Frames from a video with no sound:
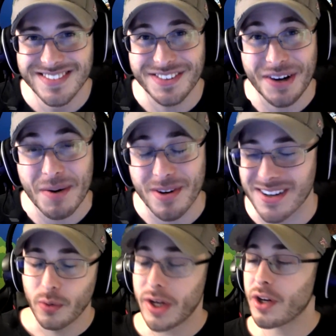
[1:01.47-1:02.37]
Grammar.
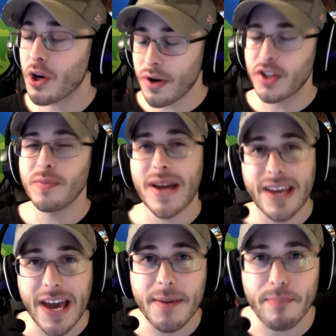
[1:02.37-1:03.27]
We are going to make
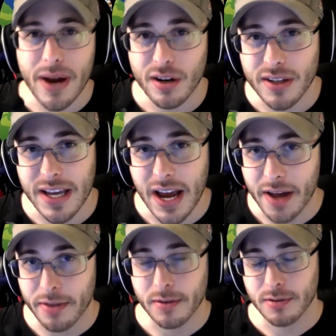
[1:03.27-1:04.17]
a barely
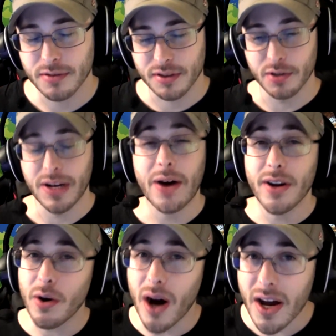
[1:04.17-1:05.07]
ethical zoo. Now, I
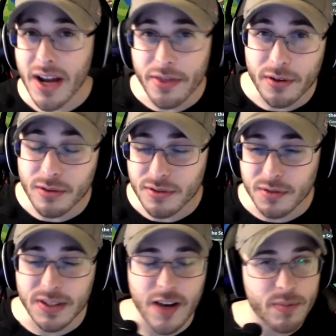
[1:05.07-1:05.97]
know unethical
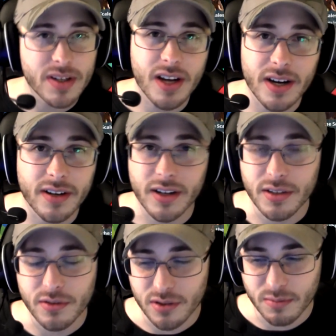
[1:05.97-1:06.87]
zoos have been done on
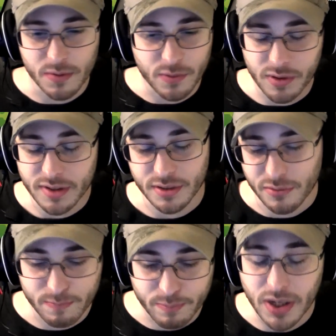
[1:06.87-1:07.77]
YouTube before. There's a
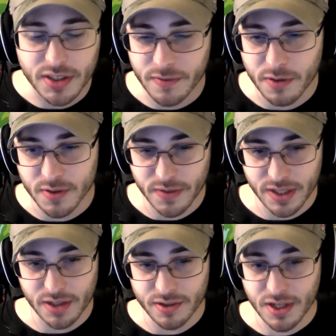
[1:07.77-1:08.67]
bunch of those
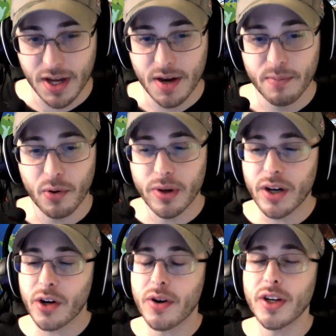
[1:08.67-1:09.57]
videos. But we
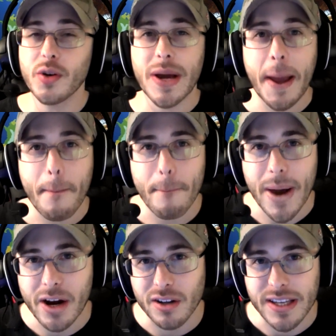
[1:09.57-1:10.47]
are going to do a
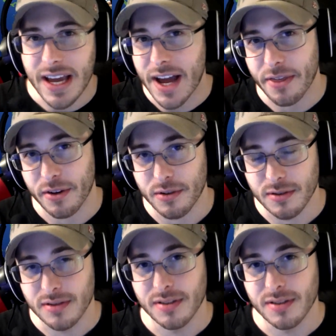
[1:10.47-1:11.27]
barely ethical